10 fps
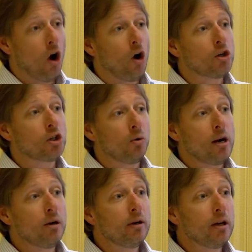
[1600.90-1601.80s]
are
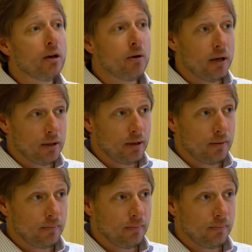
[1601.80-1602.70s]
surrendering annuities
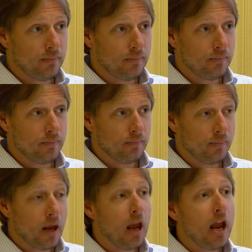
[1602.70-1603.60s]

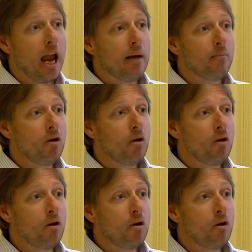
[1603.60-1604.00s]
and